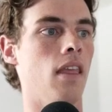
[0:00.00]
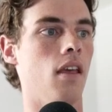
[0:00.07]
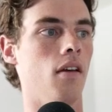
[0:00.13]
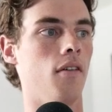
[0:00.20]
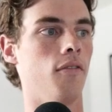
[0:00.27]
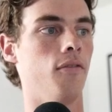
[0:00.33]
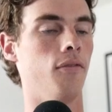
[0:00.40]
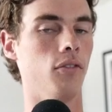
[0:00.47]

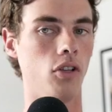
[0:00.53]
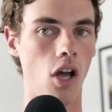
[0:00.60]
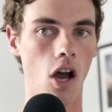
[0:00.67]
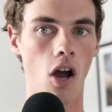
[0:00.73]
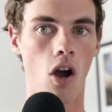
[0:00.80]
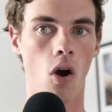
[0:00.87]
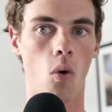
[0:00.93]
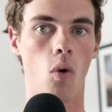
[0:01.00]

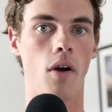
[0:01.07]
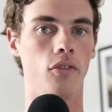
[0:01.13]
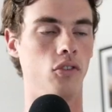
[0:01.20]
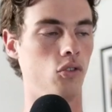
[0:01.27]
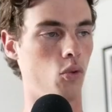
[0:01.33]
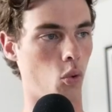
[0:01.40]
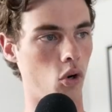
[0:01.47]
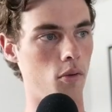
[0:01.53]
flow of
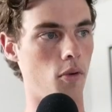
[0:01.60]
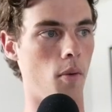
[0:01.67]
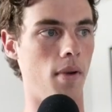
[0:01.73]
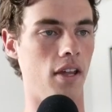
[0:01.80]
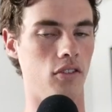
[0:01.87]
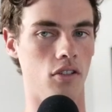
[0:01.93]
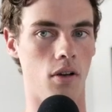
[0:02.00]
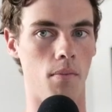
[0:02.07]
story
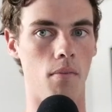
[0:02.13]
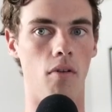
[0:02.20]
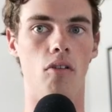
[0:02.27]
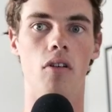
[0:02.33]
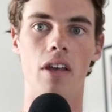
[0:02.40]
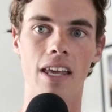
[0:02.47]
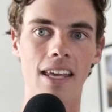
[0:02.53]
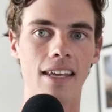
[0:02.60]
momentum
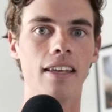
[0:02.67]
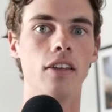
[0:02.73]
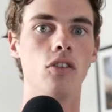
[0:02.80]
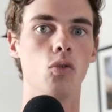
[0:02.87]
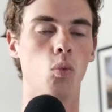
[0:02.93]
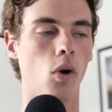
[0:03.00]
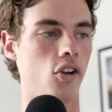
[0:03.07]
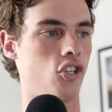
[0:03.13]
is
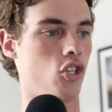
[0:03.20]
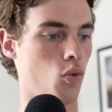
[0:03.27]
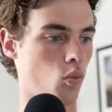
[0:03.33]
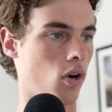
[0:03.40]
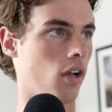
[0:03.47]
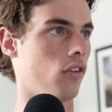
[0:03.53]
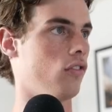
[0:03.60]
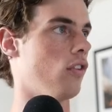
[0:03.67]
what you
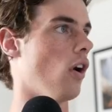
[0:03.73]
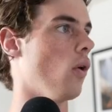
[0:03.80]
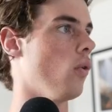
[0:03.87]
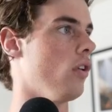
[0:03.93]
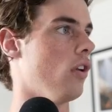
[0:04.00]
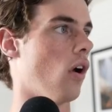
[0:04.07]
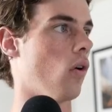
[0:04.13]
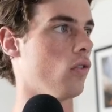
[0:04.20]
want. So,
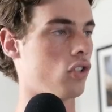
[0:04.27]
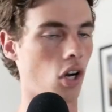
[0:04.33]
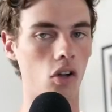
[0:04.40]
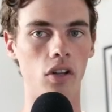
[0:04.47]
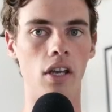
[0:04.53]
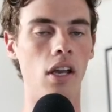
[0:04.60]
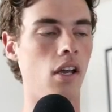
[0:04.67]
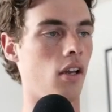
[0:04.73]

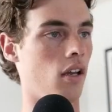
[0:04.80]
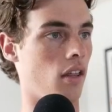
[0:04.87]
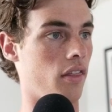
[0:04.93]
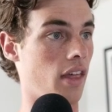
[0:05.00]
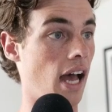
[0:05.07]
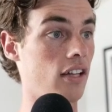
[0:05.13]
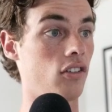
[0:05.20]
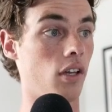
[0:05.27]
Charlie,
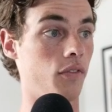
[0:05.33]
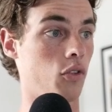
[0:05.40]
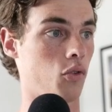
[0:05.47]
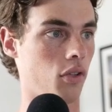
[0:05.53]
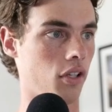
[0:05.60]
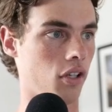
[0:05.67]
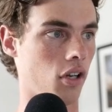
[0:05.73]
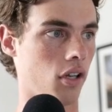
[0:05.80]
that stuff is
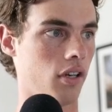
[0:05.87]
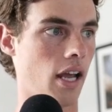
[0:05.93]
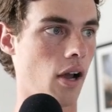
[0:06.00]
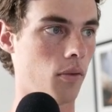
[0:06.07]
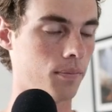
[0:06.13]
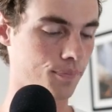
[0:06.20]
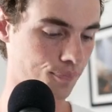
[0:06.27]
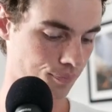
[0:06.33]
really good. Now,